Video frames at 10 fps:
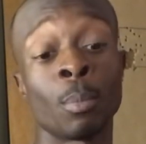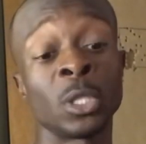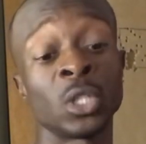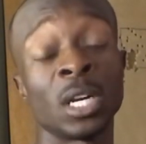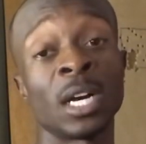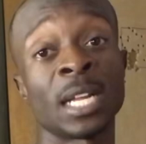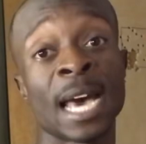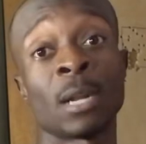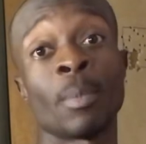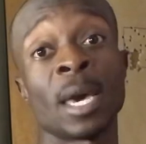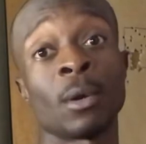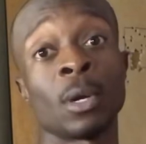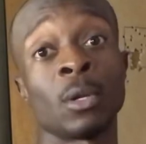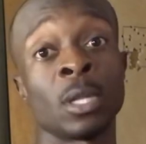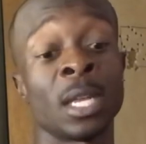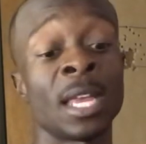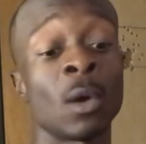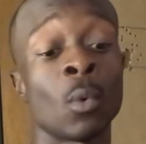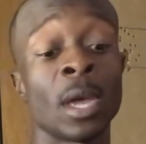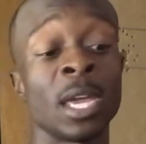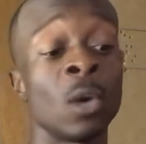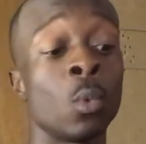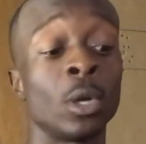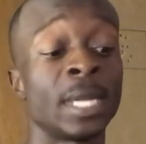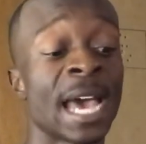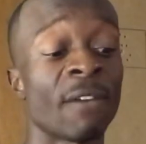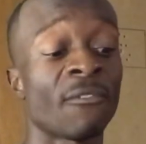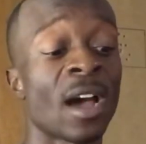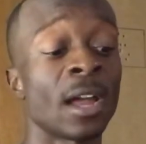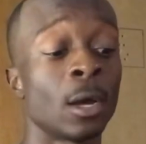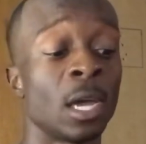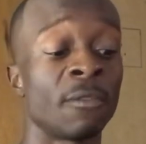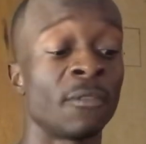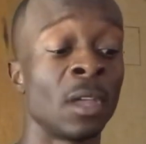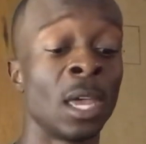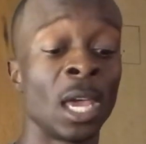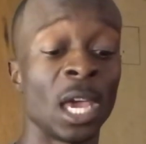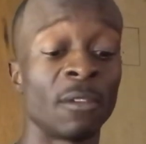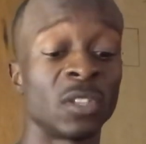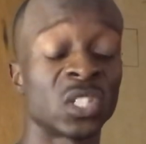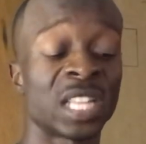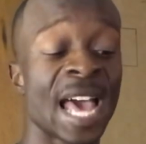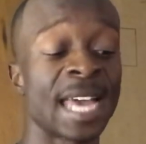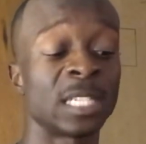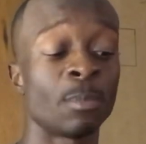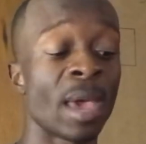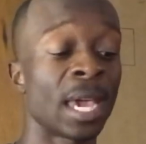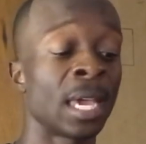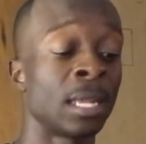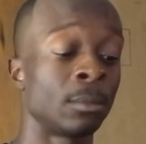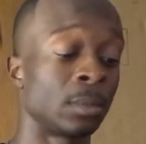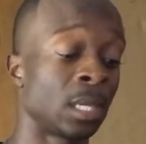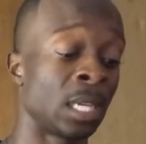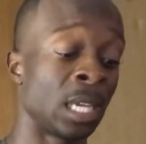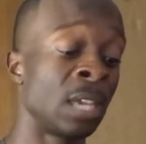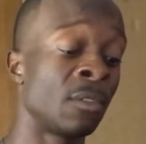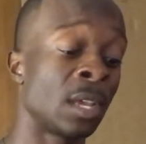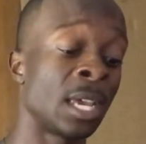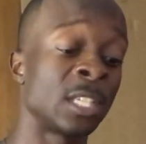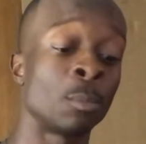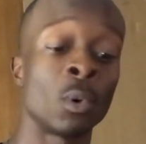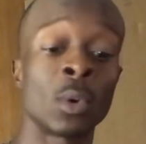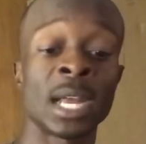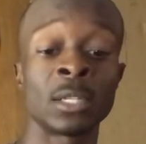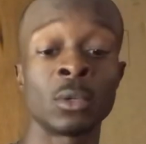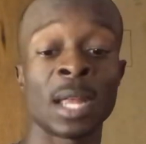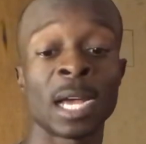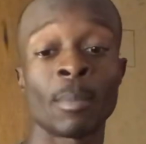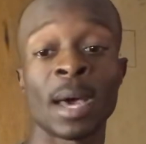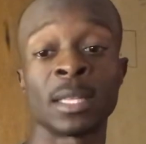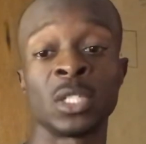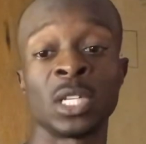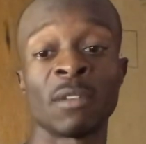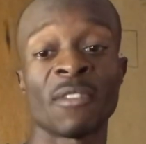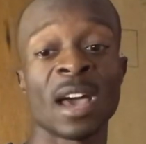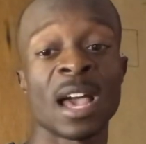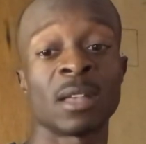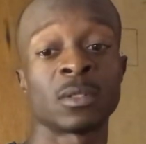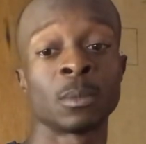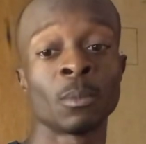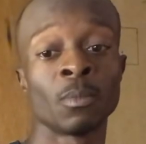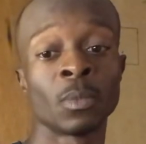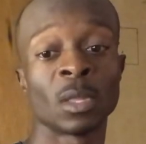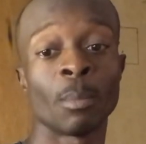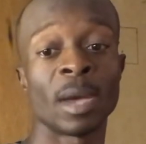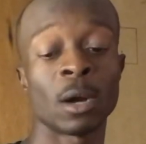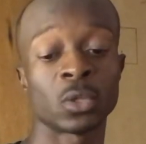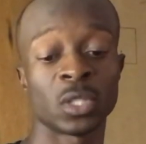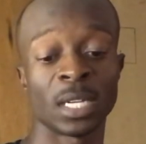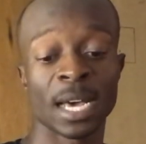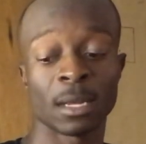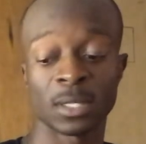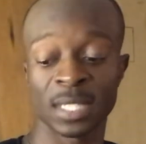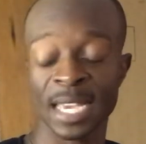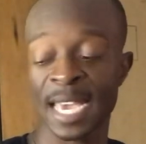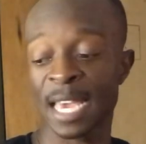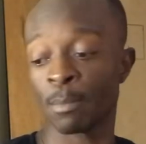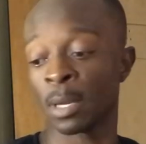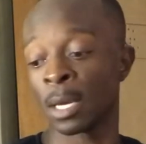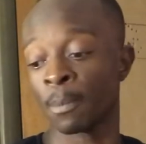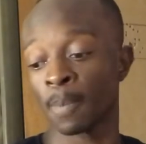your gun out of battery, and that way it will not fire if the slide is back at even an inch. But what I do like about the Gen 5s, the barrels stick out a tad bit.